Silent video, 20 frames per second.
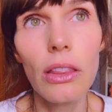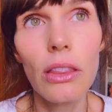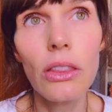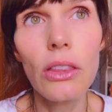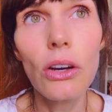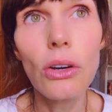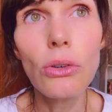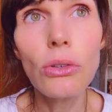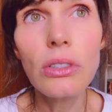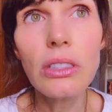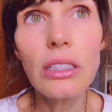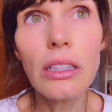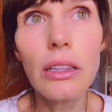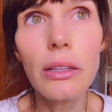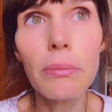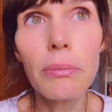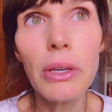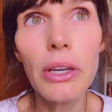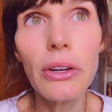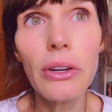those
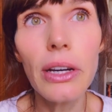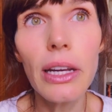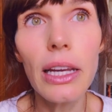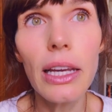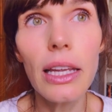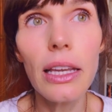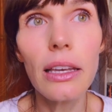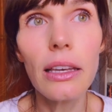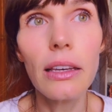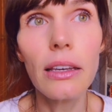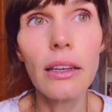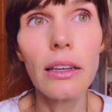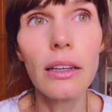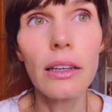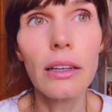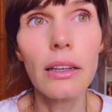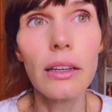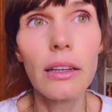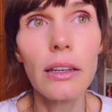Lemurian